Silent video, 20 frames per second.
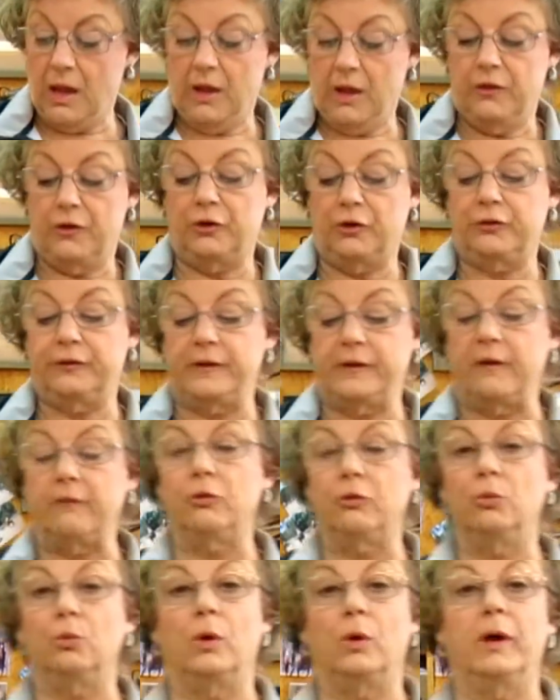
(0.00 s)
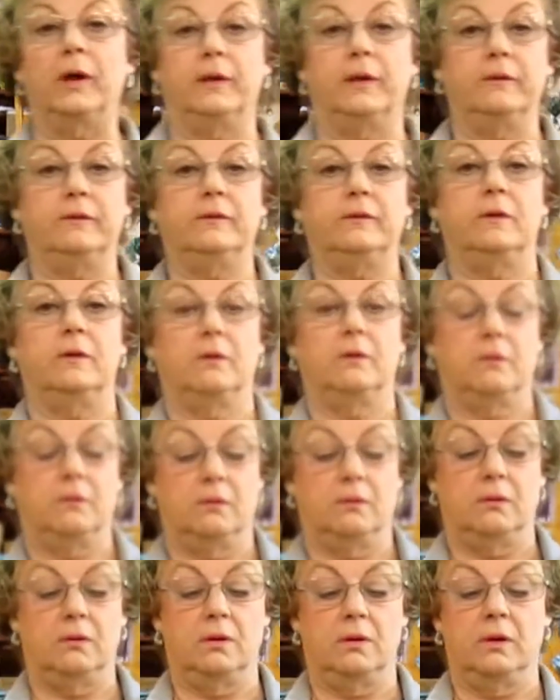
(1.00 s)
There's several ways
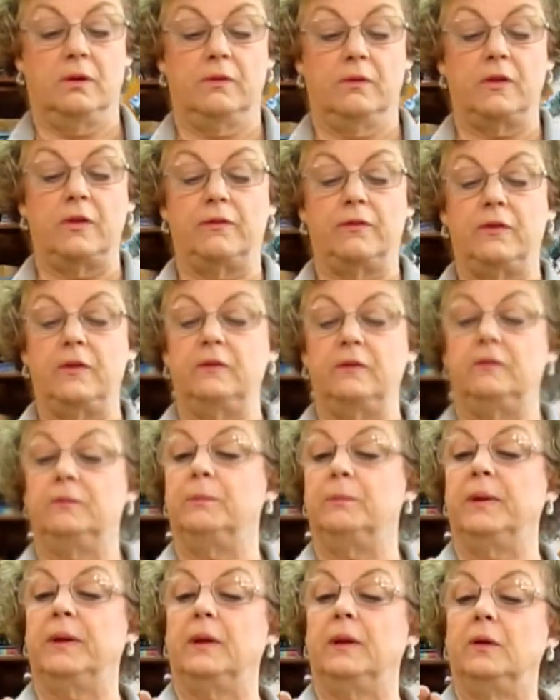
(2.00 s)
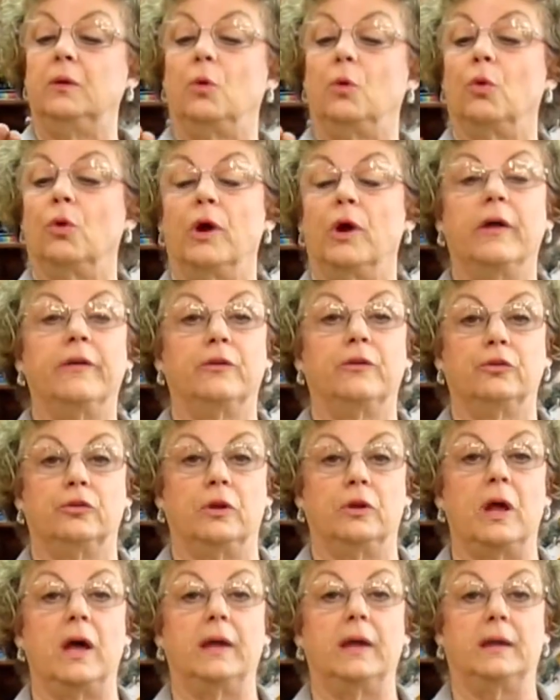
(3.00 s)
that this bit or others
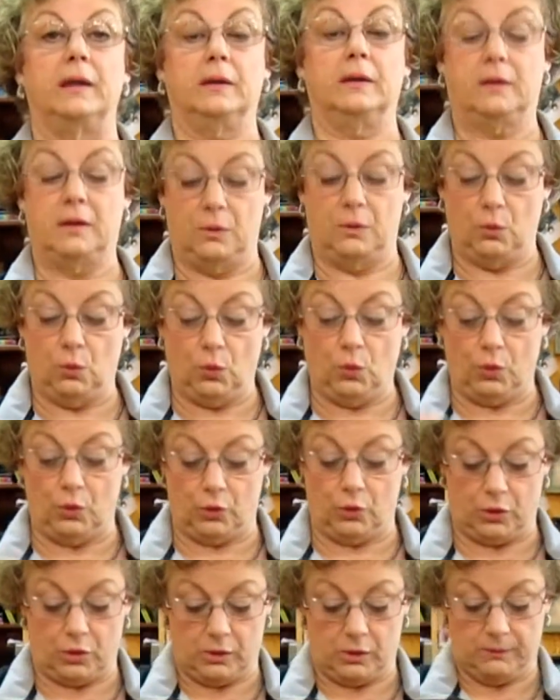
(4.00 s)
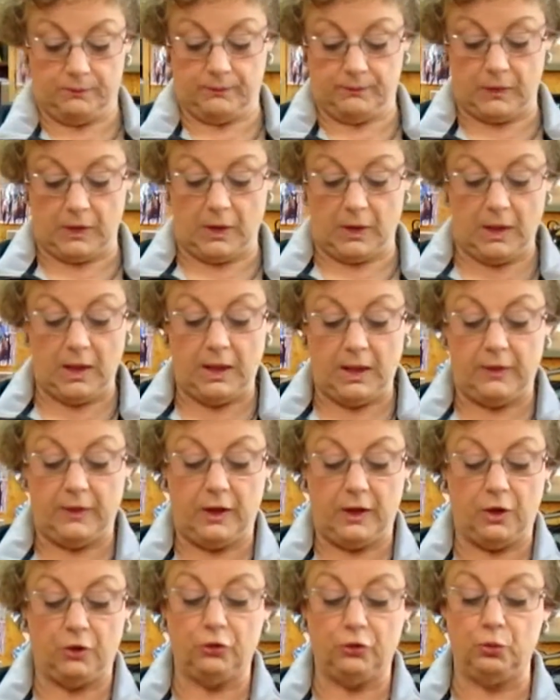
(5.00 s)
like it can work.
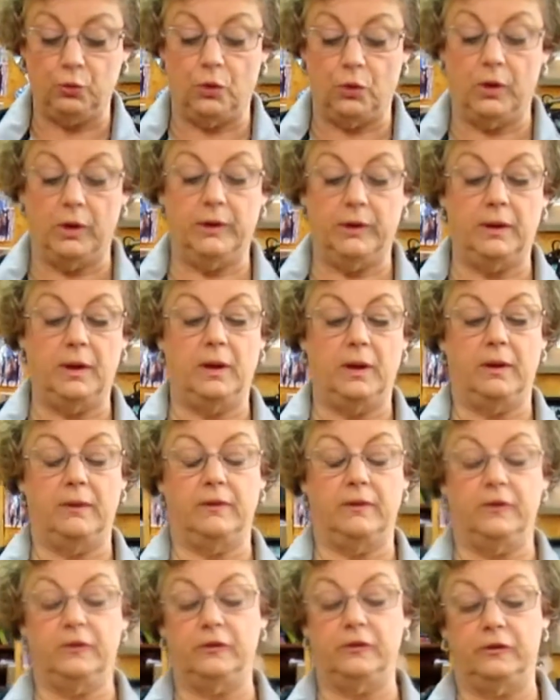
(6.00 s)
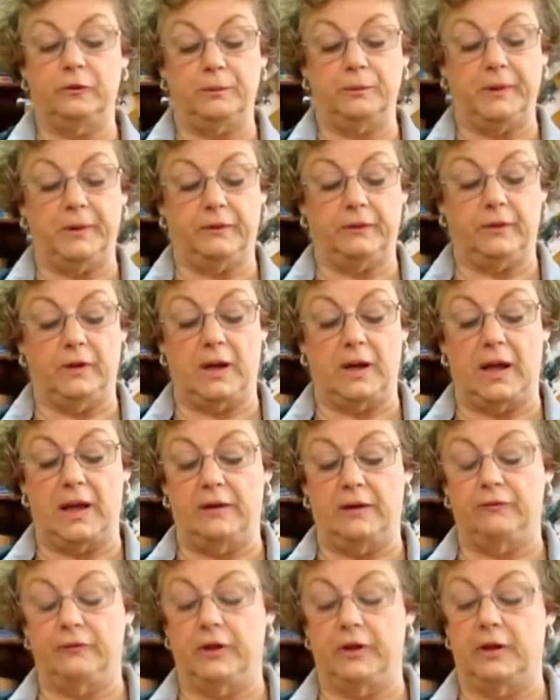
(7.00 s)
Here's one. This is a bit that I
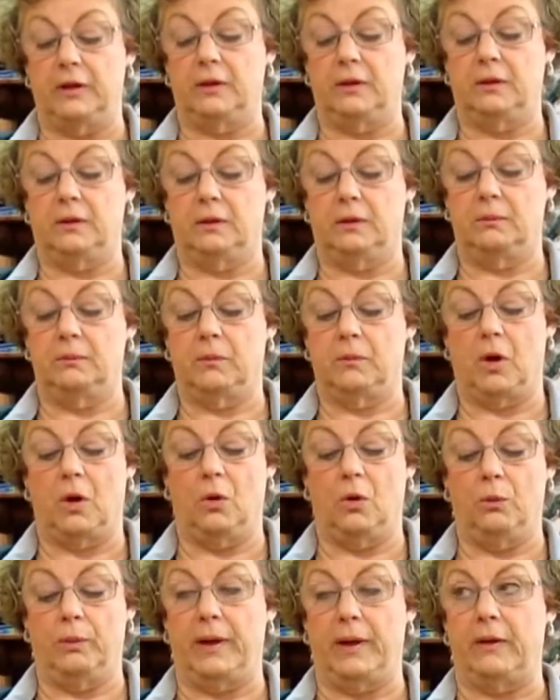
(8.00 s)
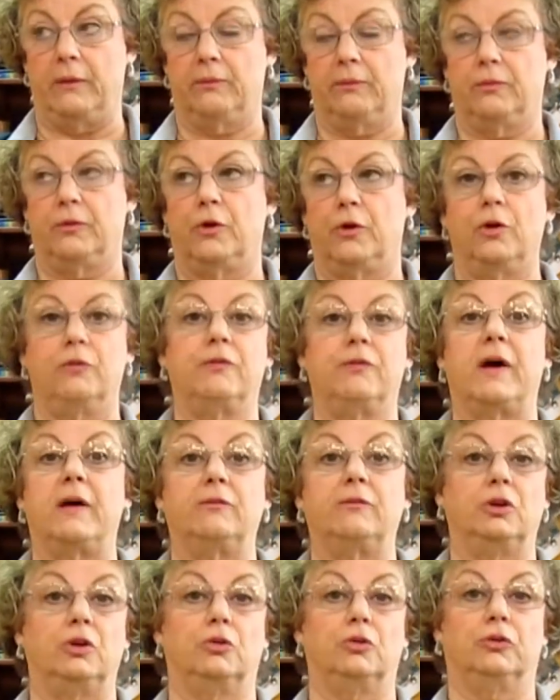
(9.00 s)
invented about
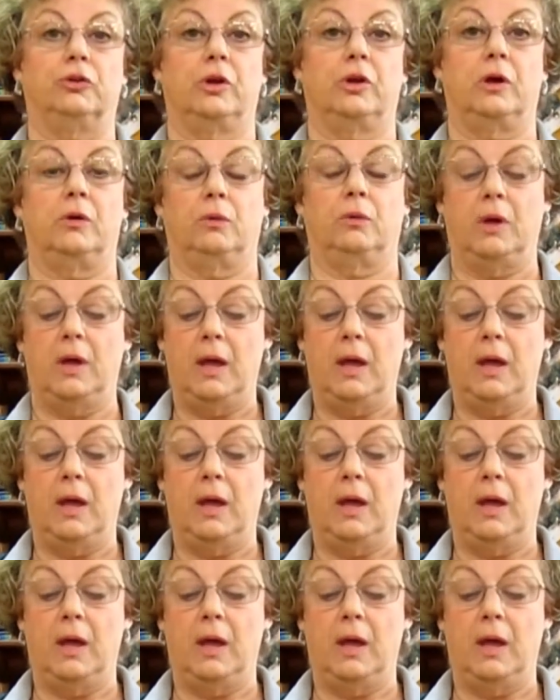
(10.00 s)
35 years ago.